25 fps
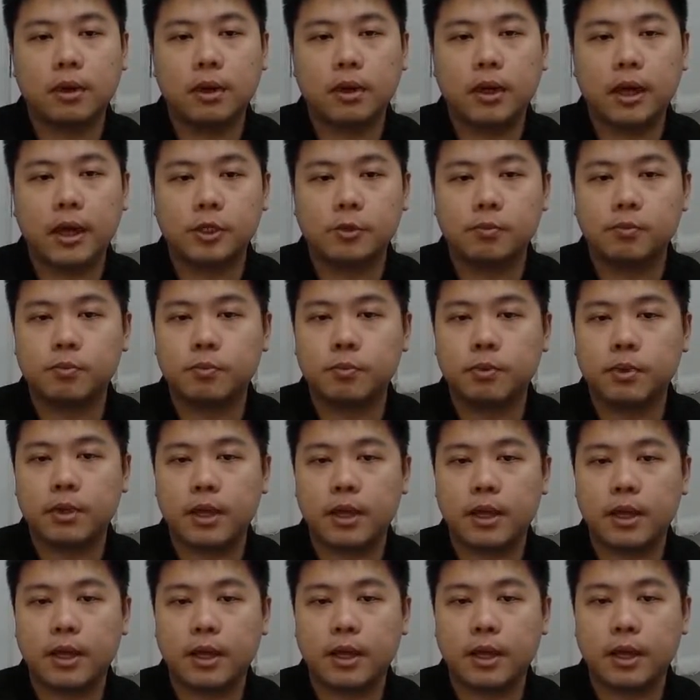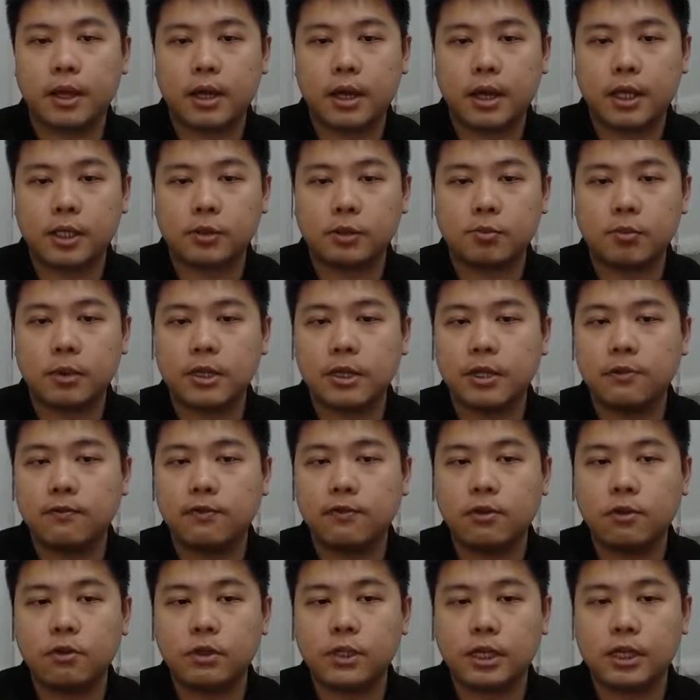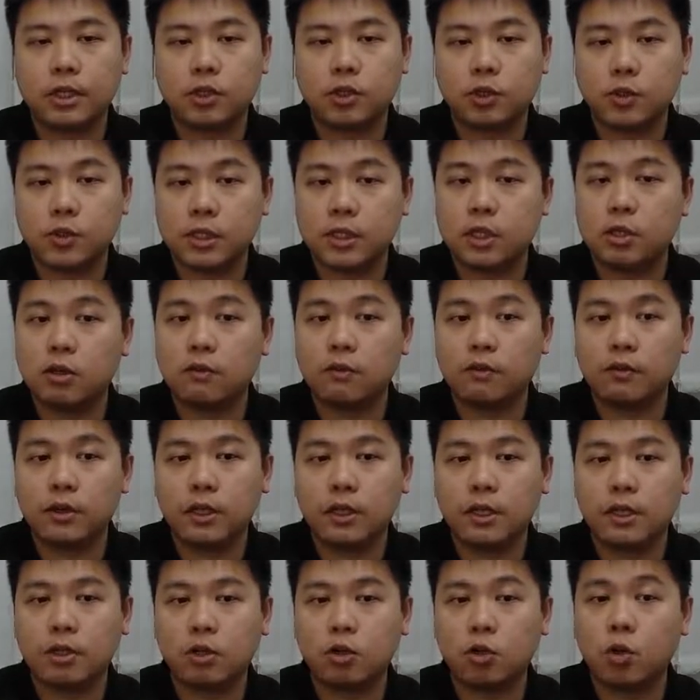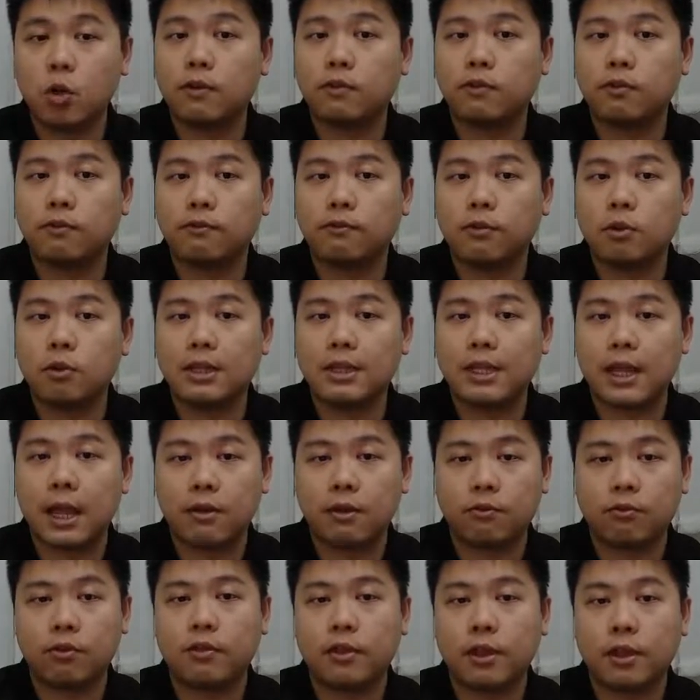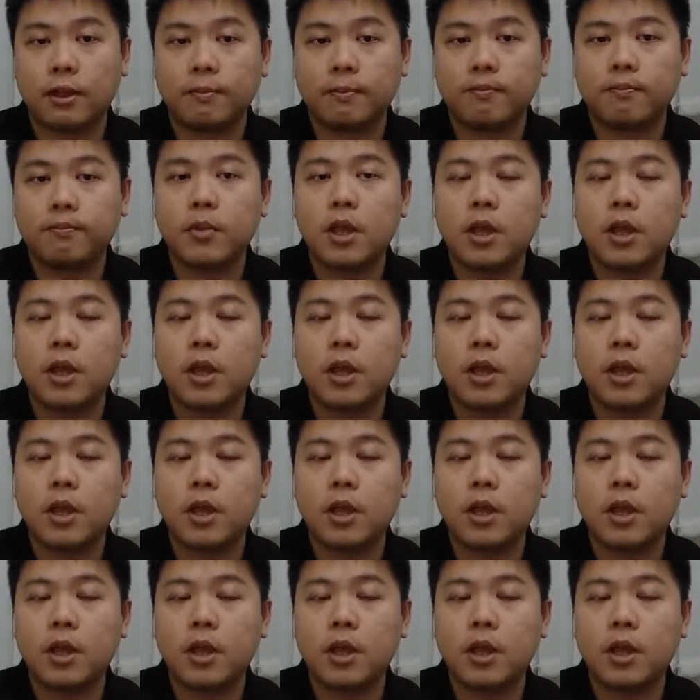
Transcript: as many fields as you see over here, you don't have to fill in everything.